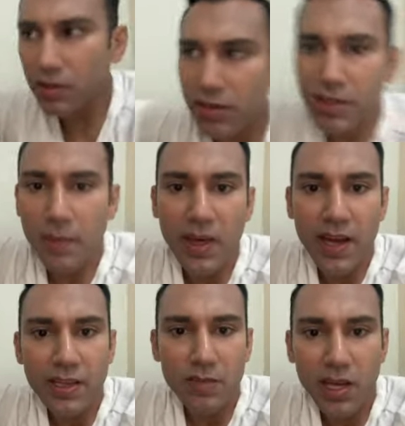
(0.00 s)
slip
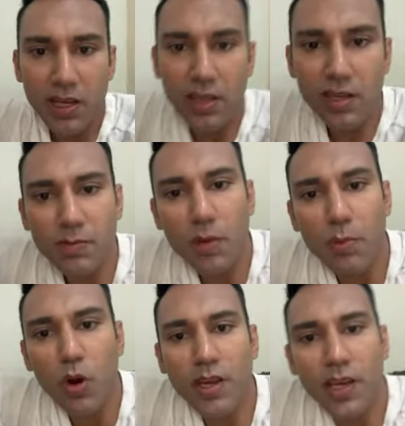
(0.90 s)
that into my into my
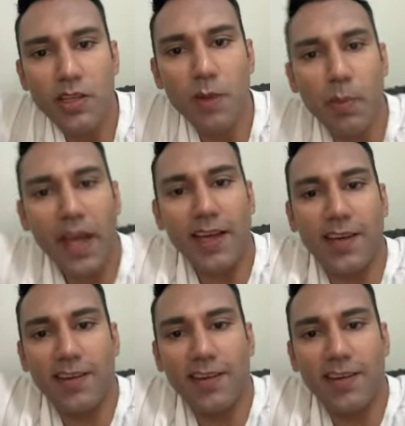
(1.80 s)
pocket, into my bag.